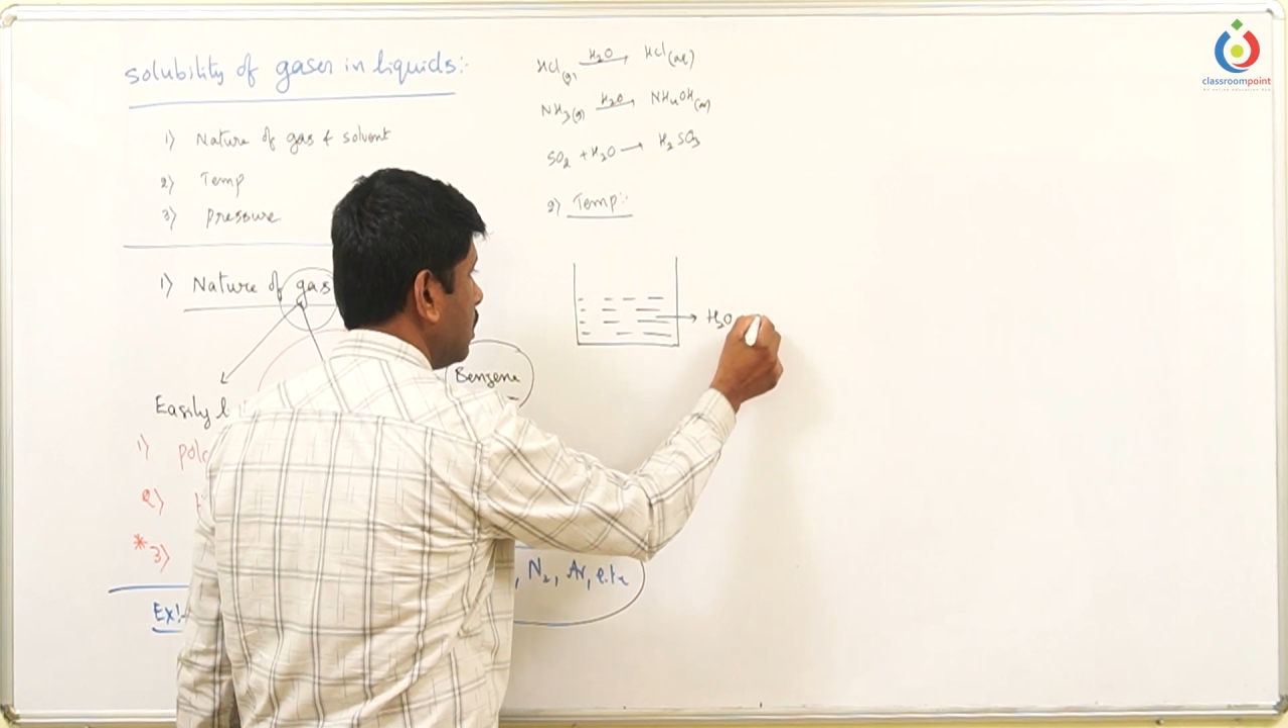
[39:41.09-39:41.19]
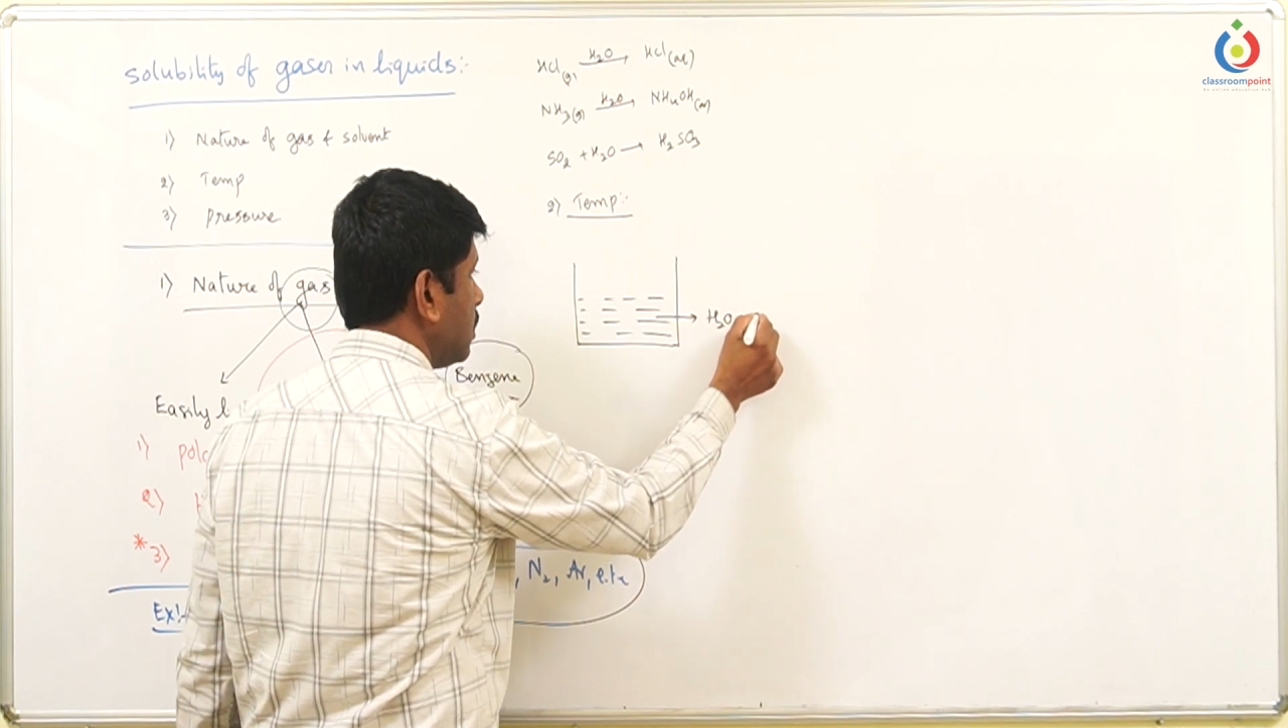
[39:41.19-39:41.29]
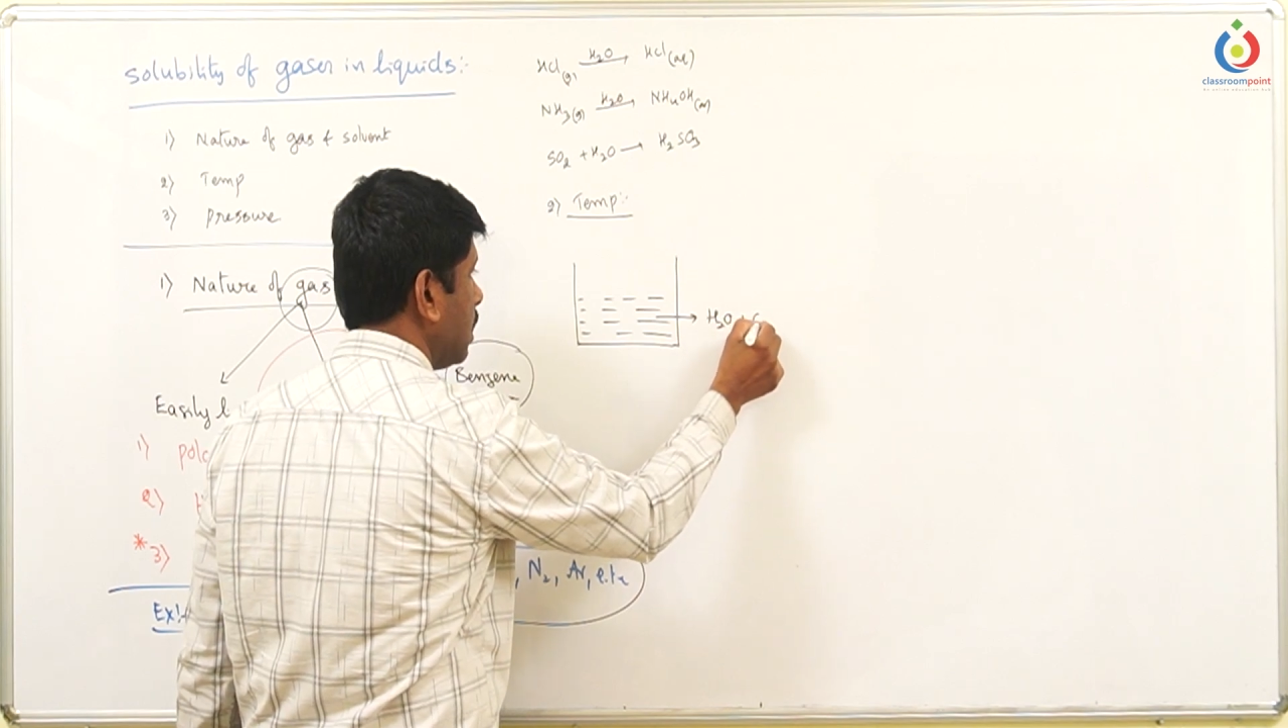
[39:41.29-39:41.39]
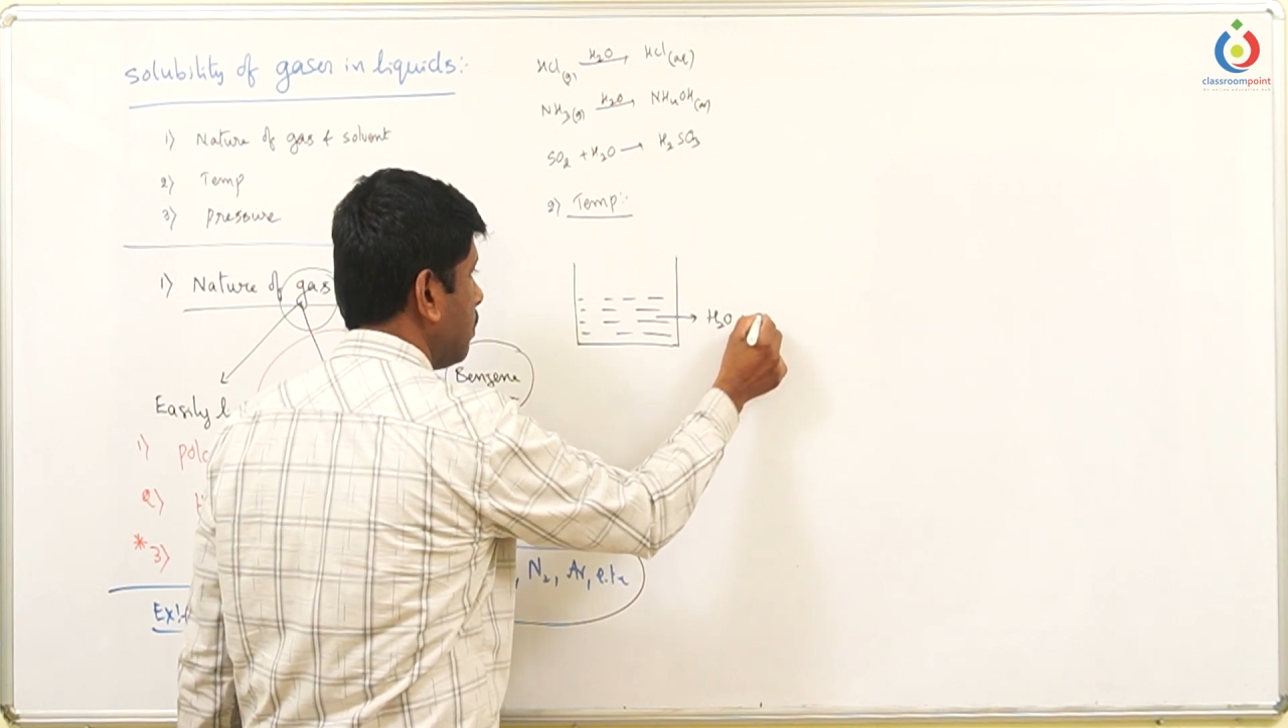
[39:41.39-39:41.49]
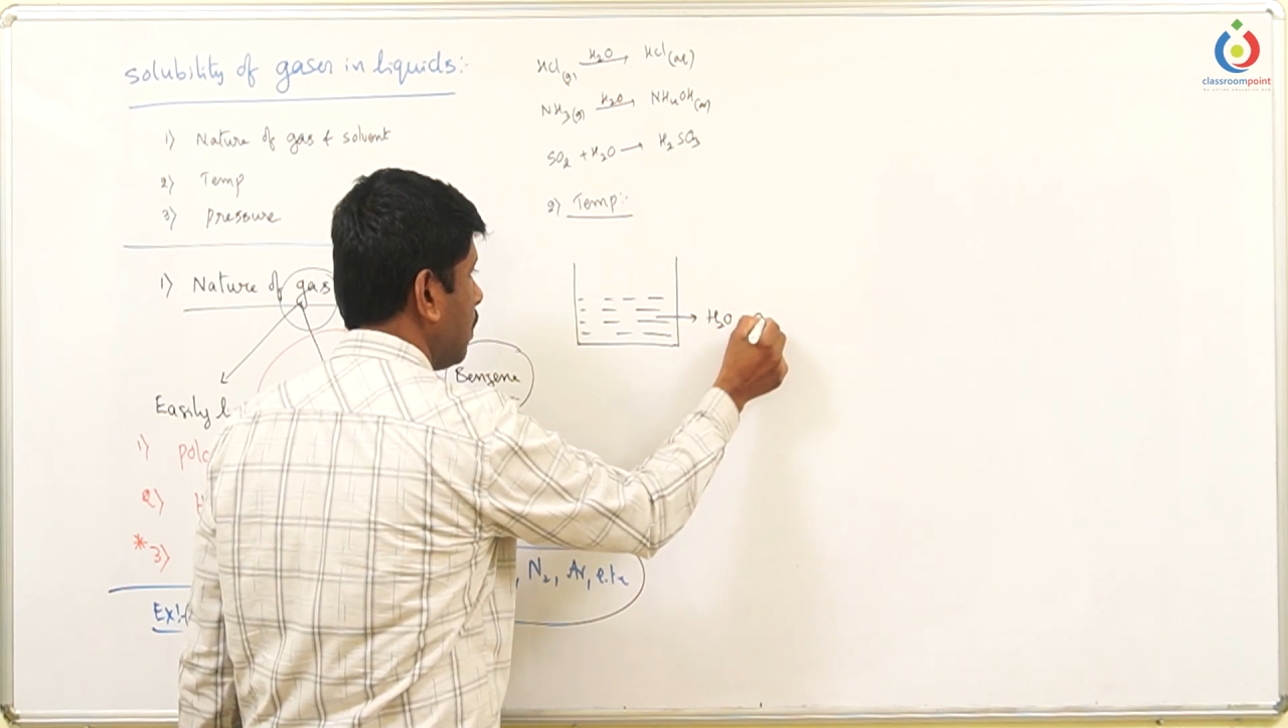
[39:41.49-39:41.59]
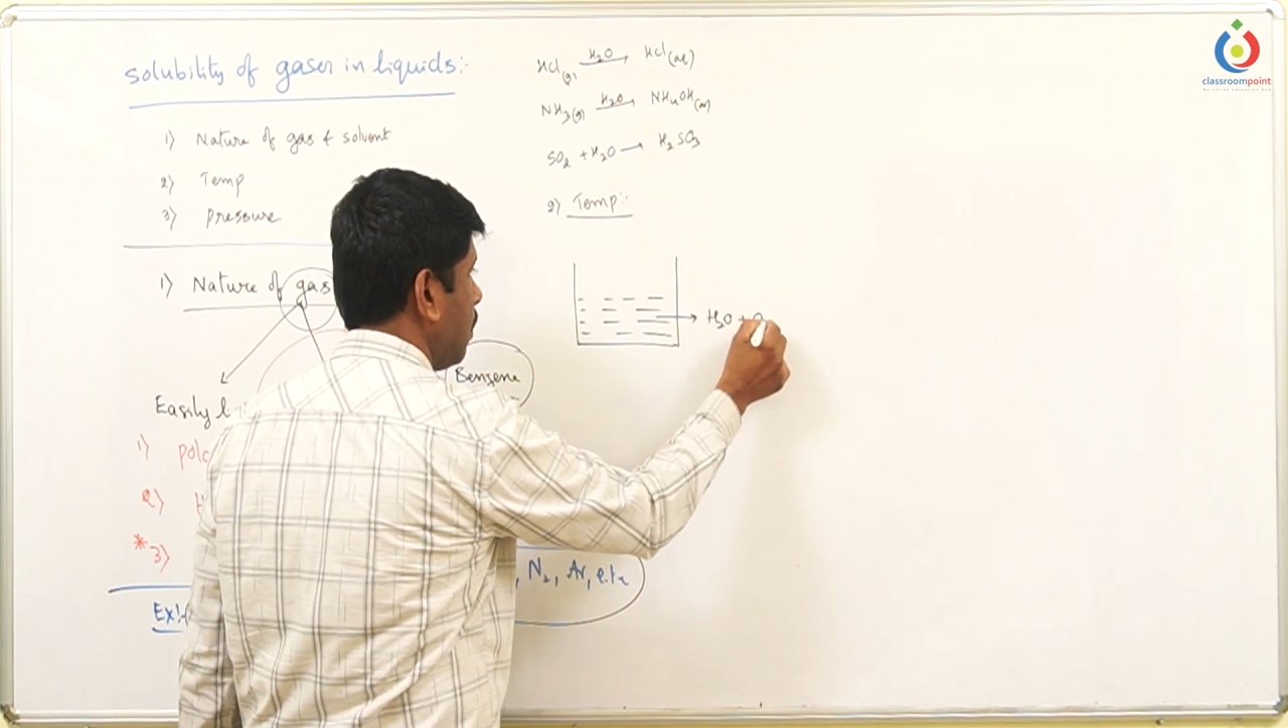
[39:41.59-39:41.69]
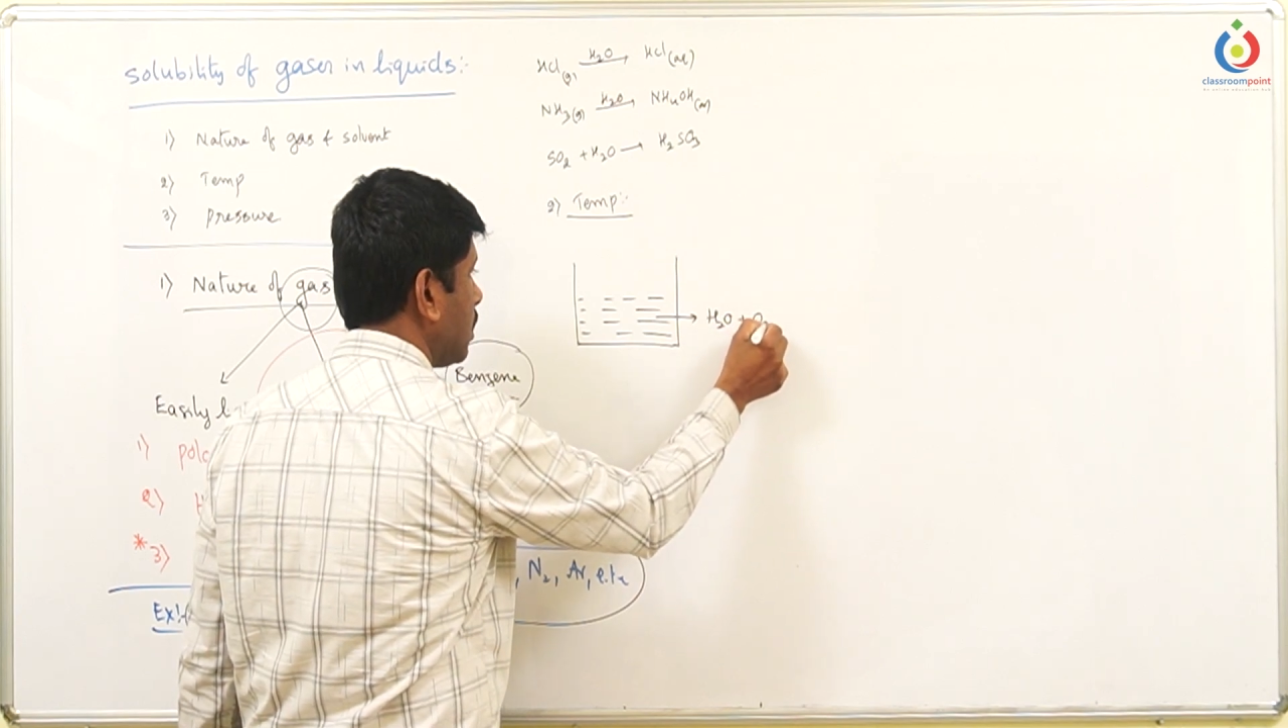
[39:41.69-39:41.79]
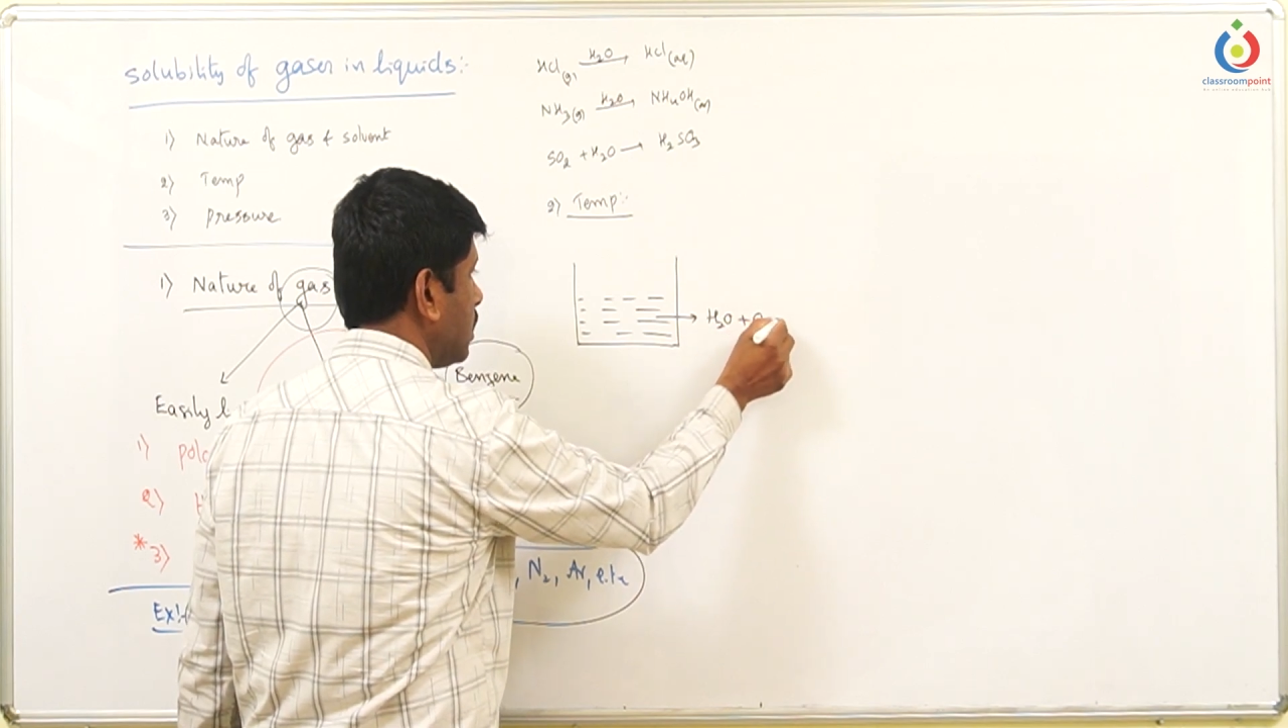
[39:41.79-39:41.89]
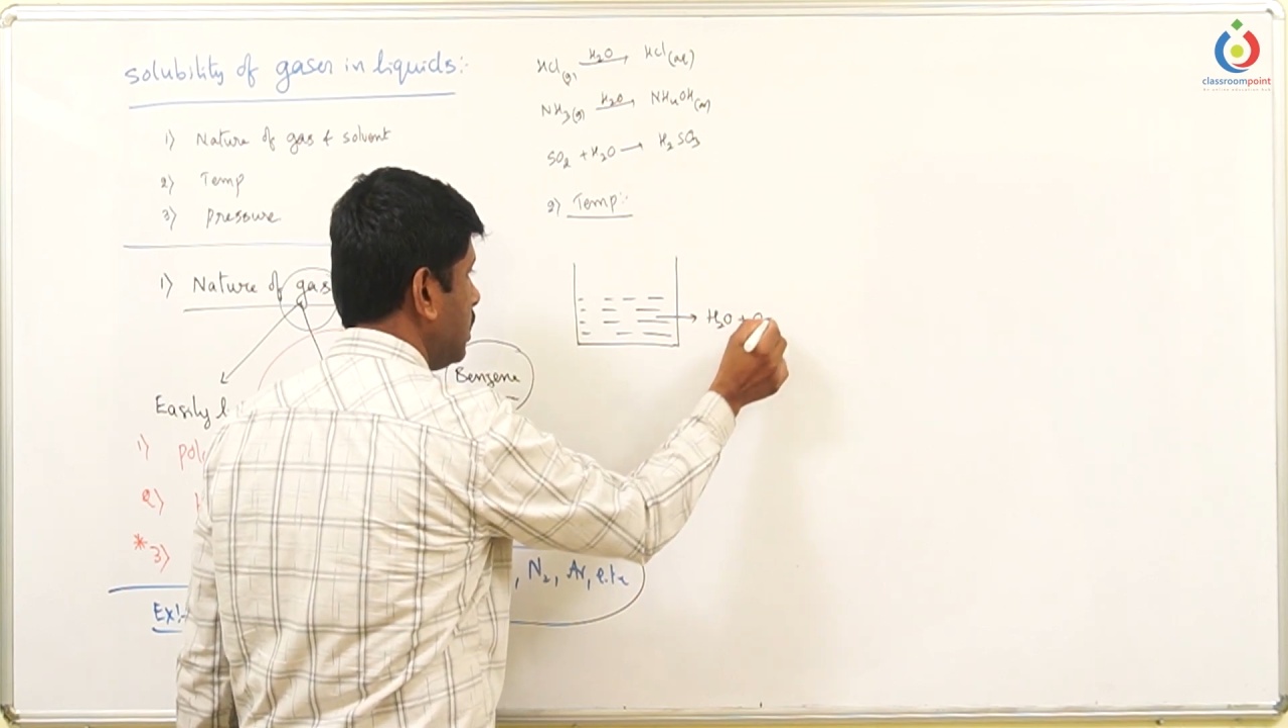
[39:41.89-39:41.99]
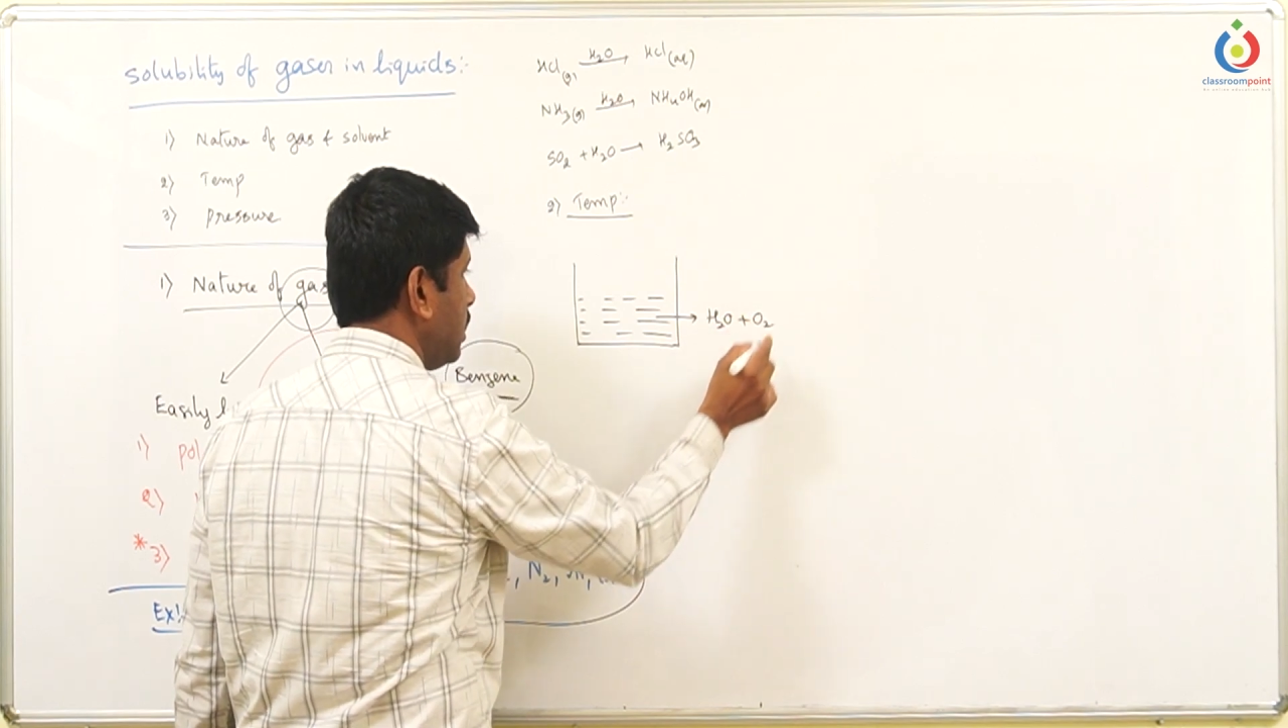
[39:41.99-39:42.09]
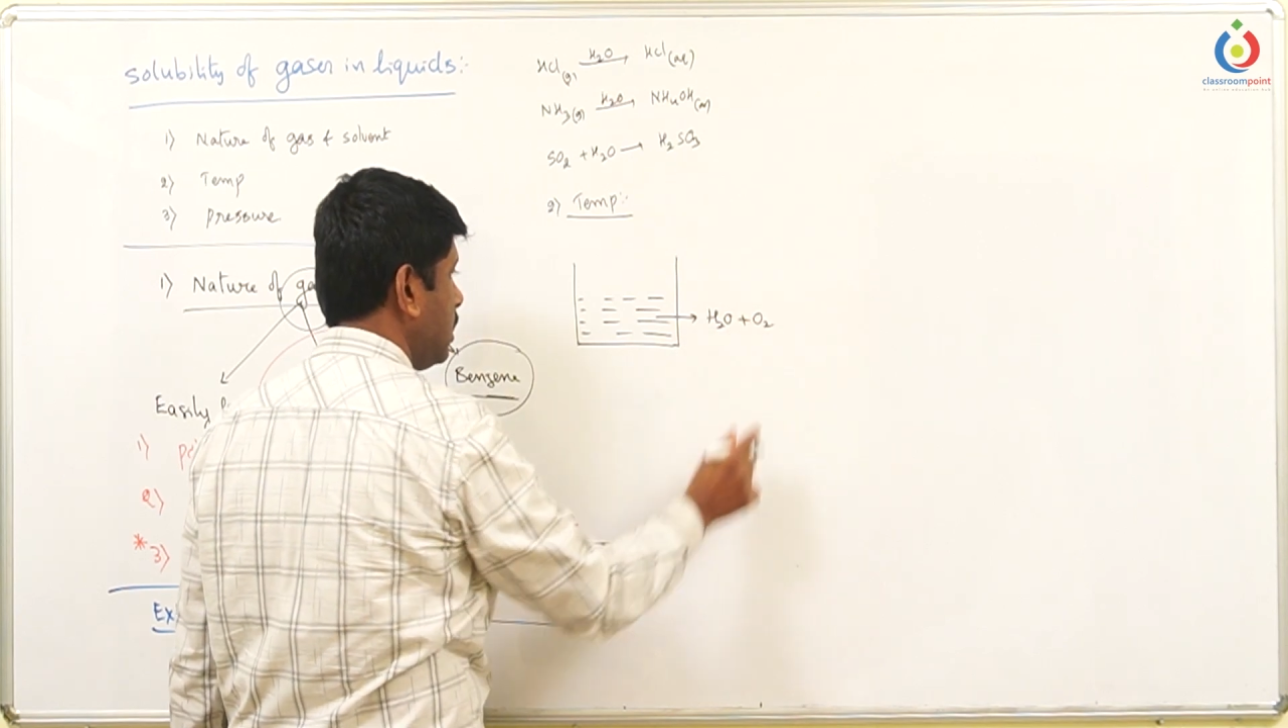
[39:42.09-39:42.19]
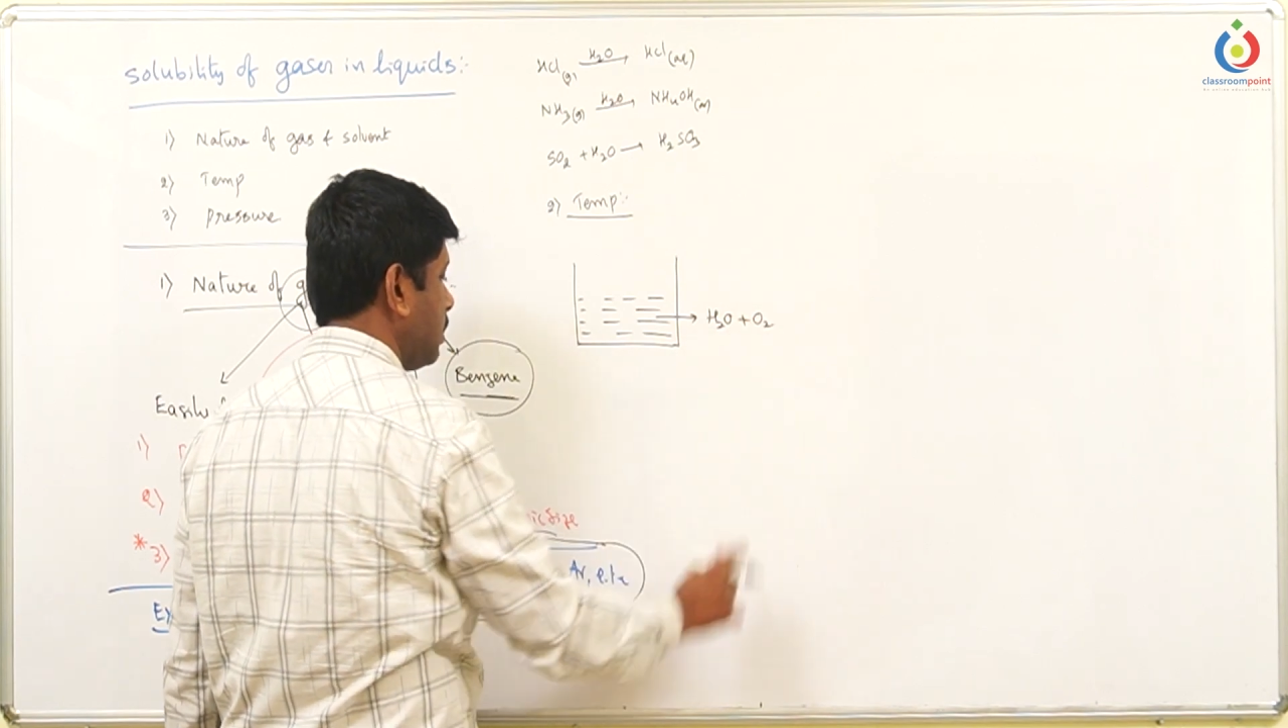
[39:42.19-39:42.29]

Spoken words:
some oxygen